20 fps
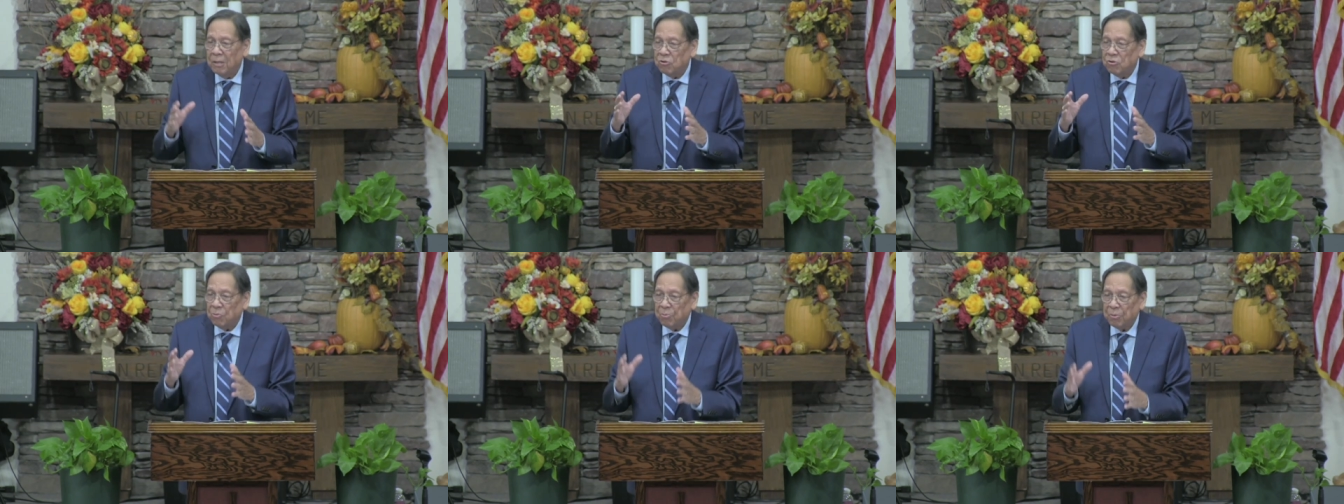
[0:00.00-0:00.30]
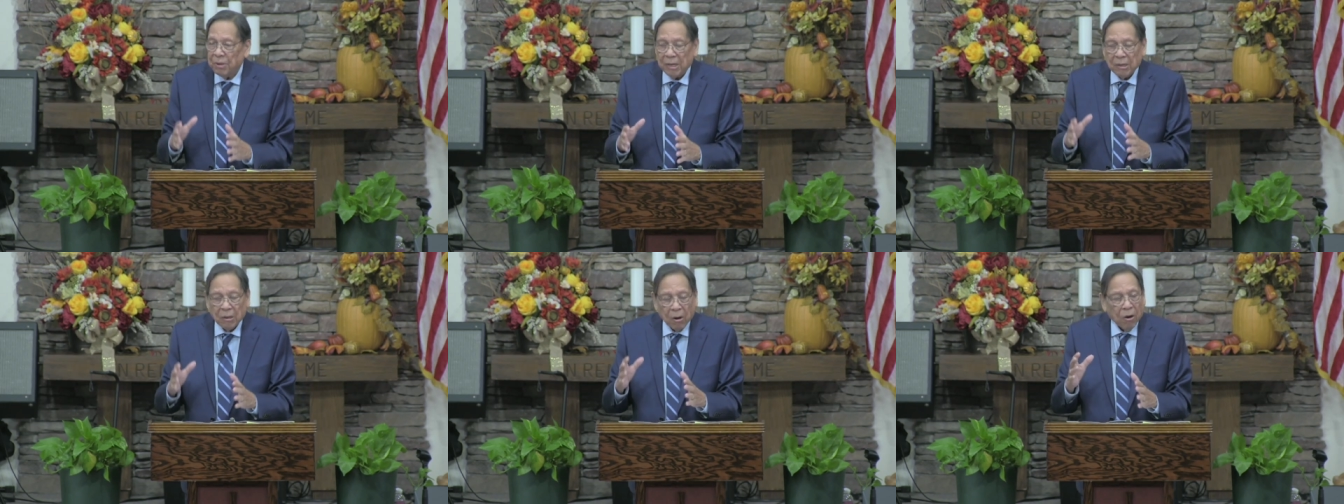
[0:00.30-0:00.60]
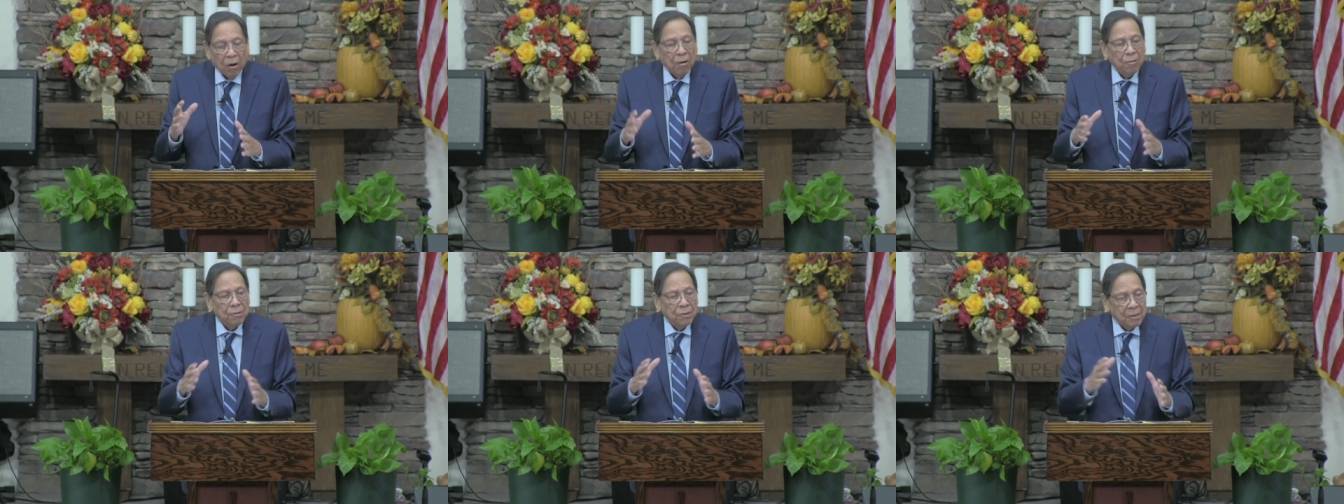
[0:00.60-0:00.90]
to bring
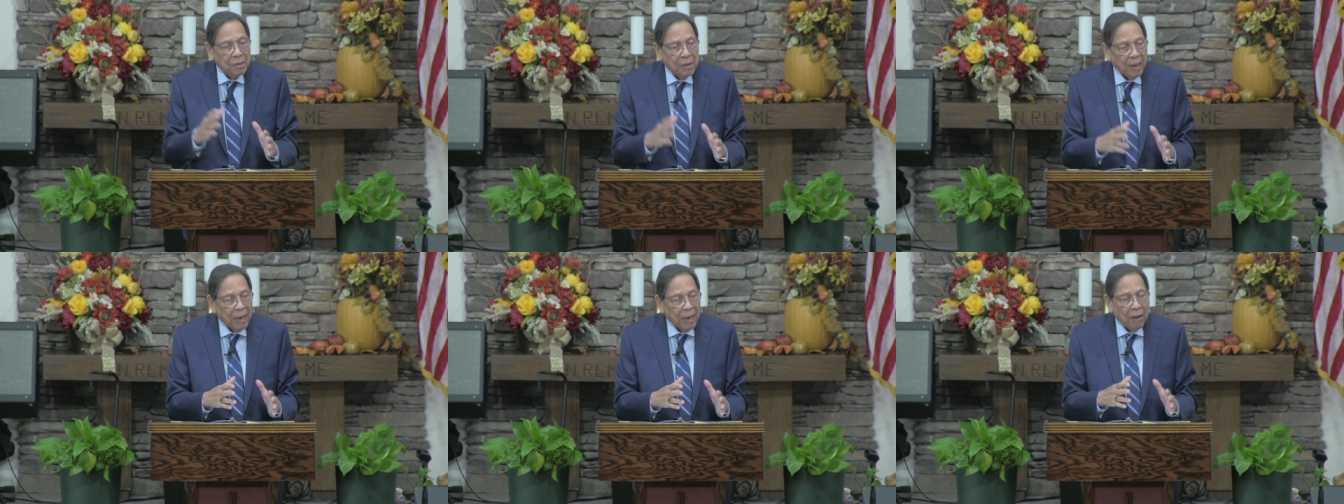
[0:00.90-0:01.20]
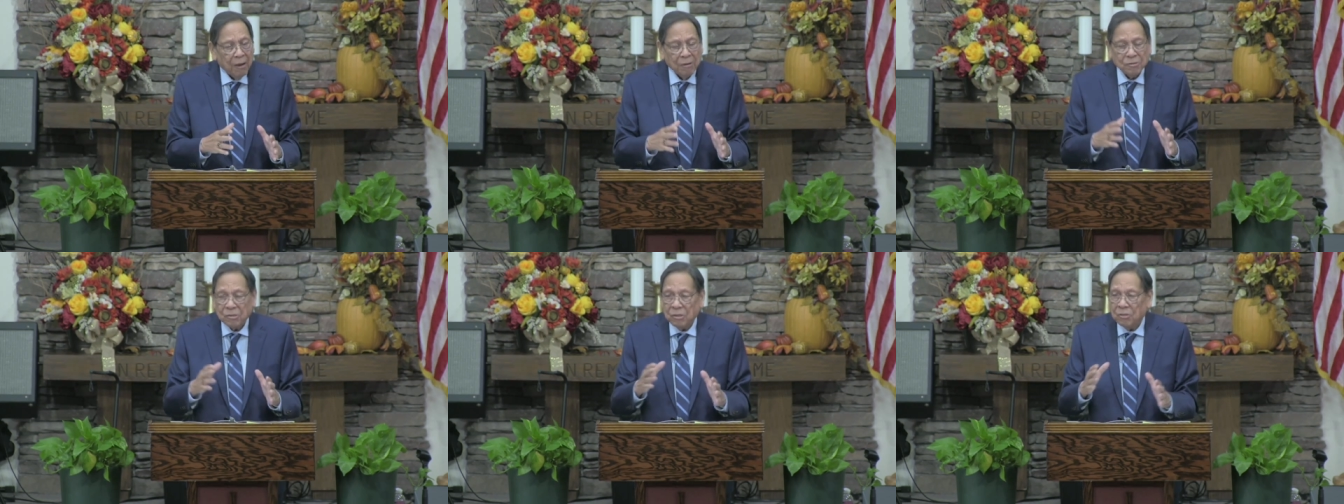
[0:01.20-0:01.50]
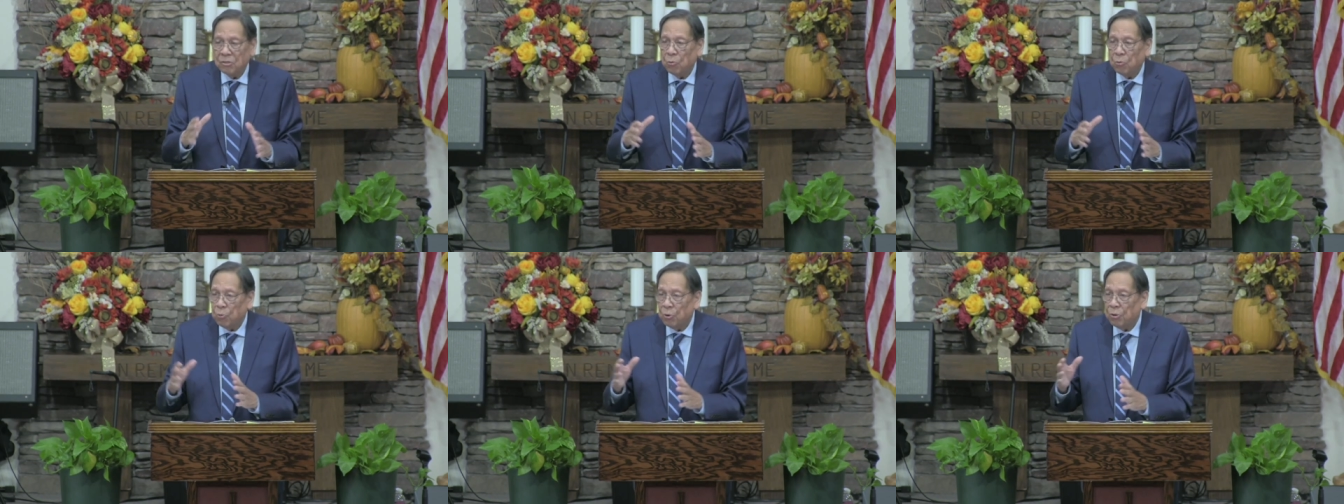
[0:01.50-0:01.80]
all the chaos
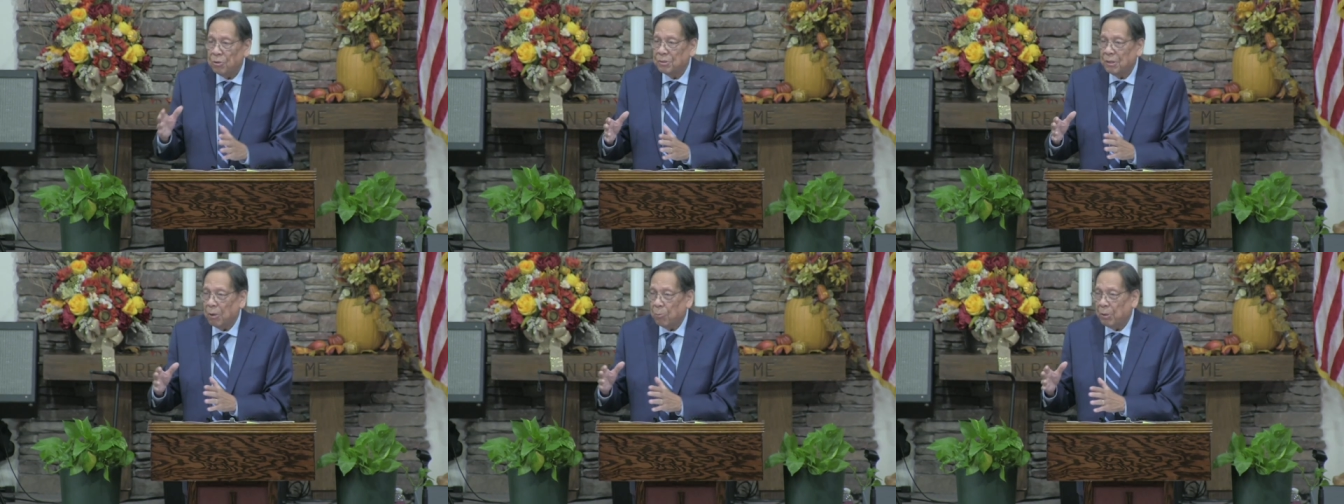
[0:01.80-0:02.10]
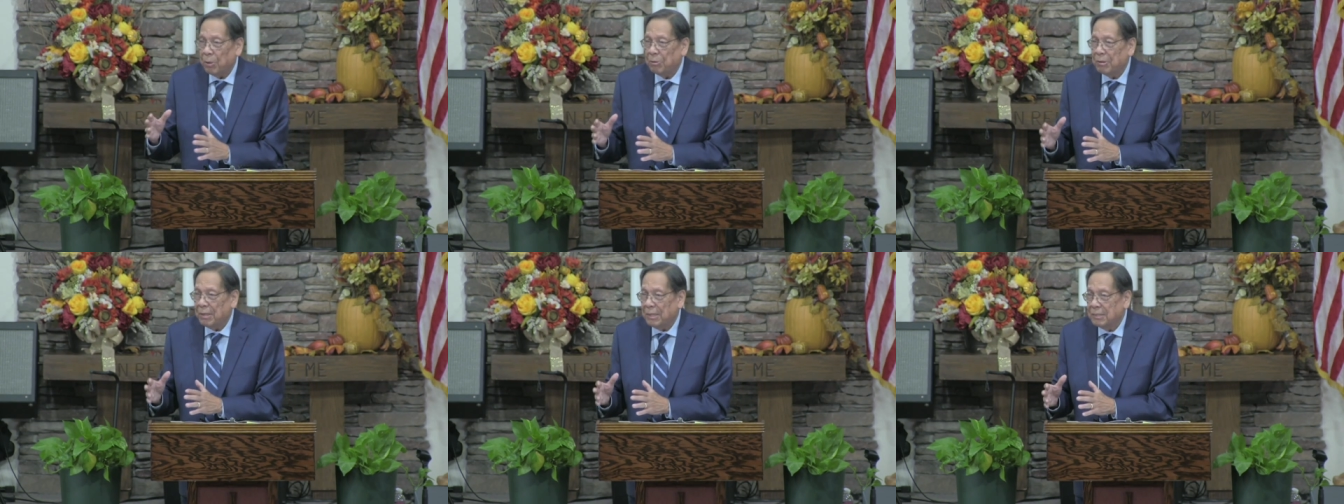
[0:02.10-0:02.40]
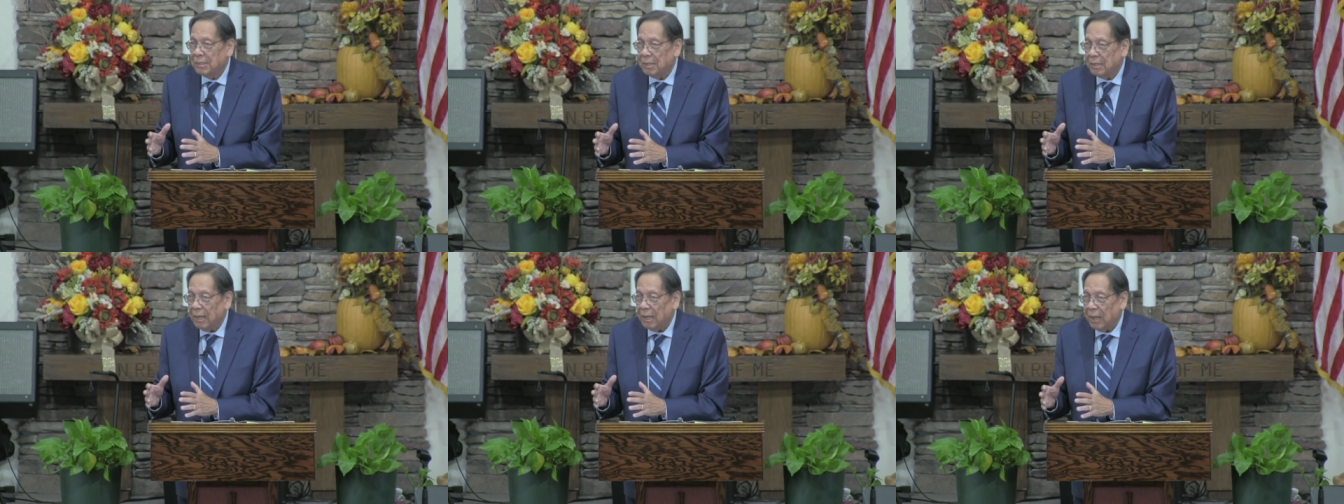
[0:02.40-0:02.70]
in the world that we're
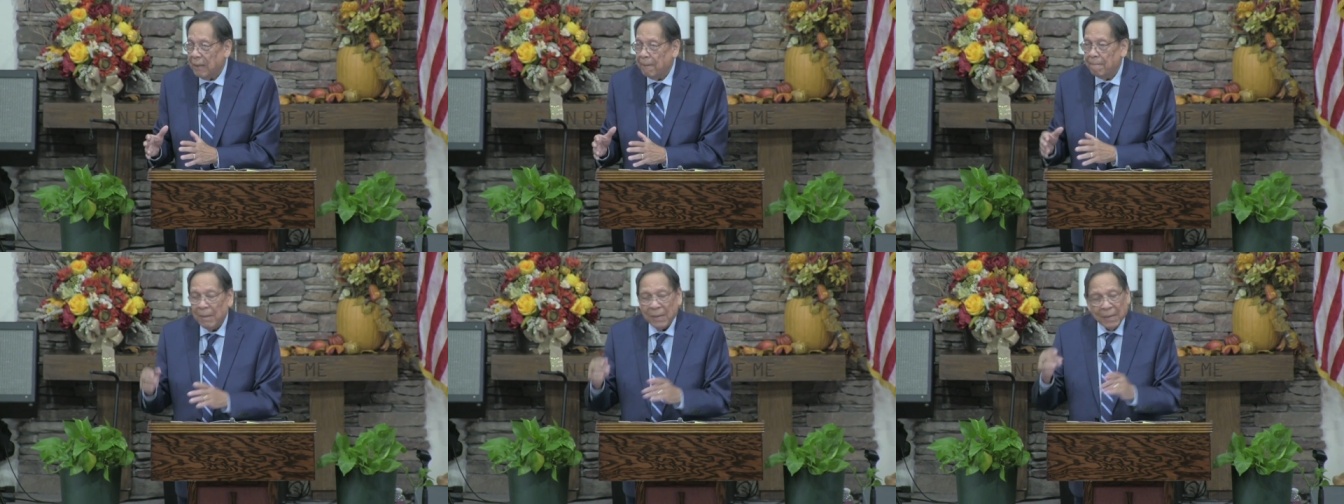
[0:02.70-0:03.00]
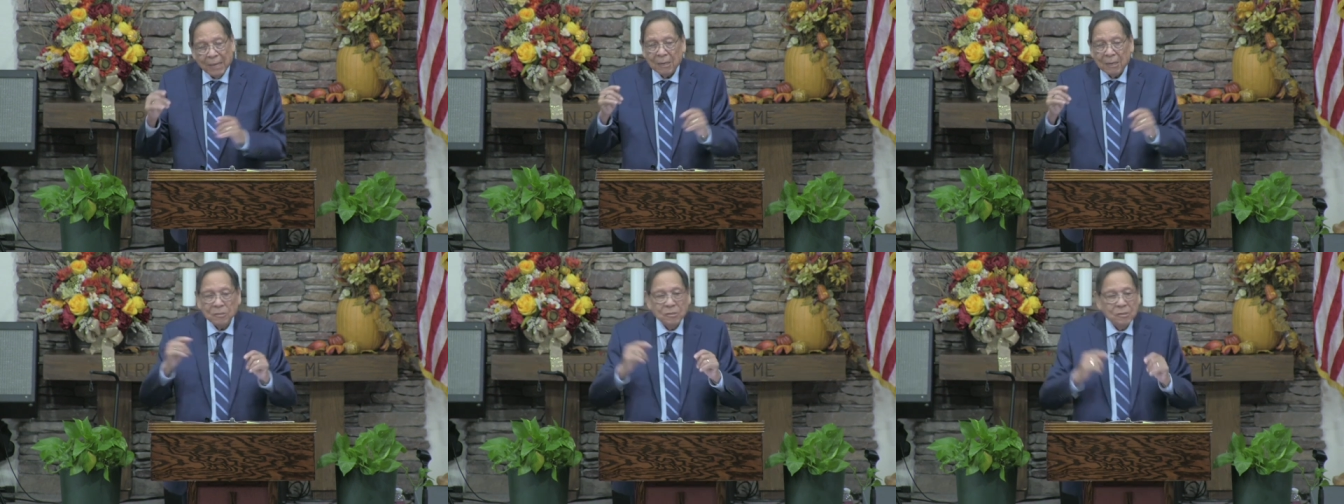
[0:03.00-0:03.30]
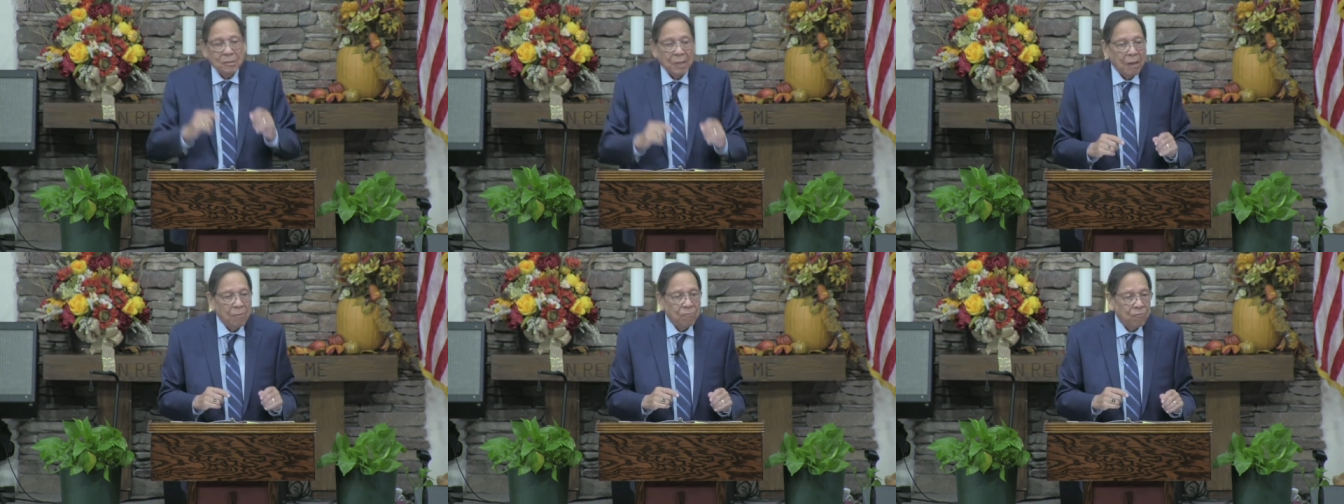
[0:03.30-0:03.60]
in today. It is
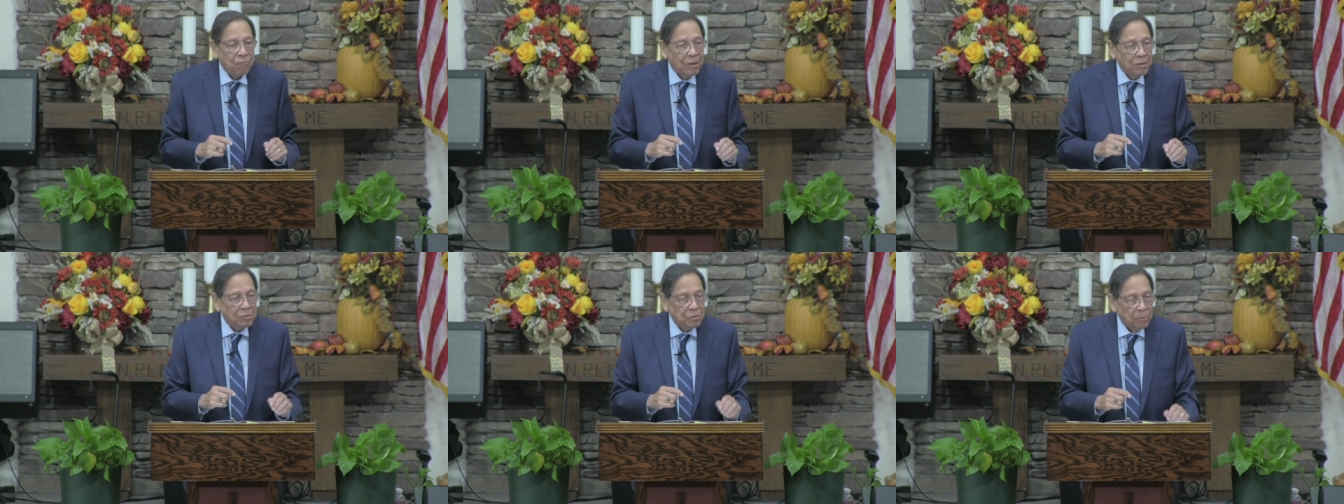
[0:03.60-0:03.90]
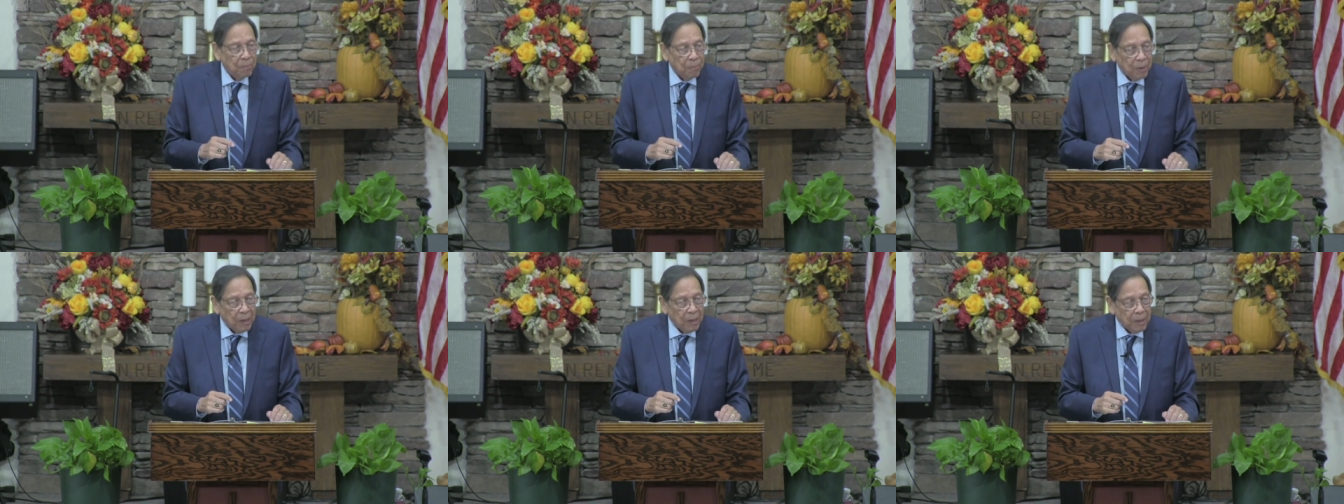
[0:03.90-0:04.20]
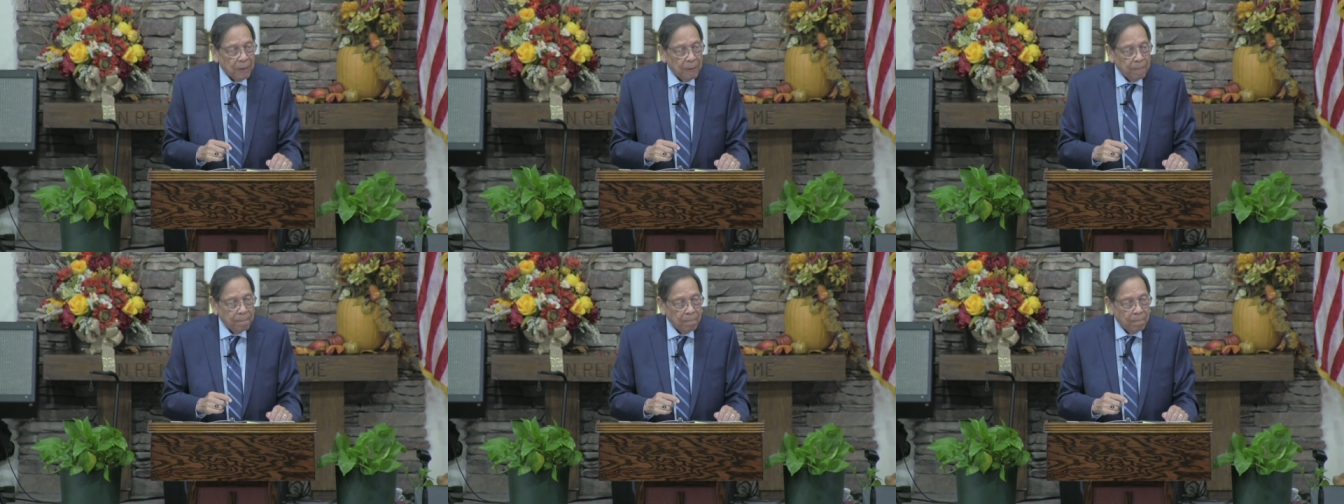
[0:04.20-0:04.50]
not flesh and
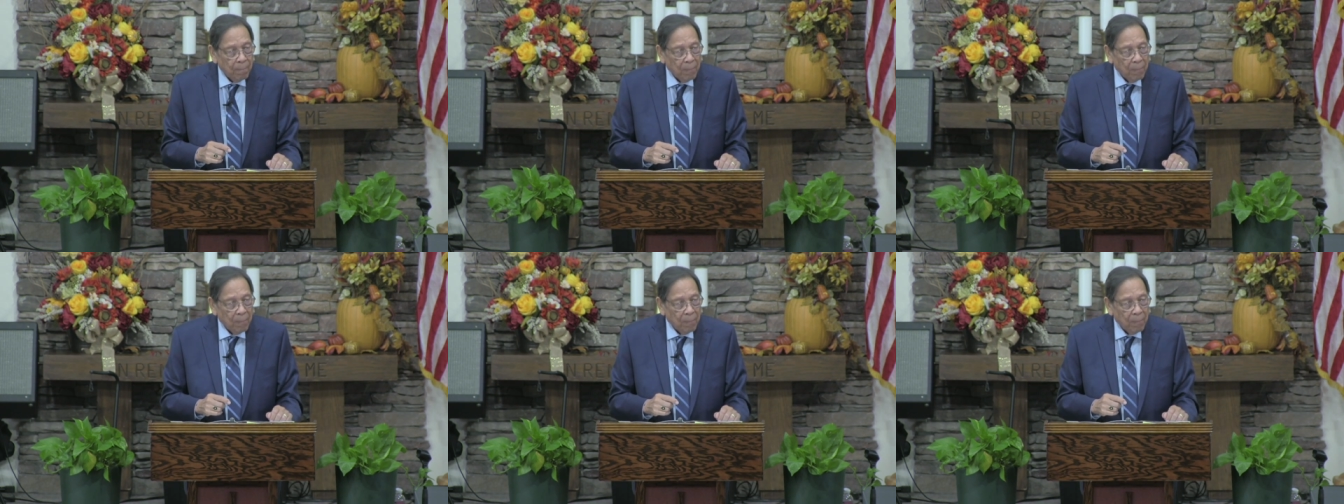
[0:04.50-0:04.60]
blood.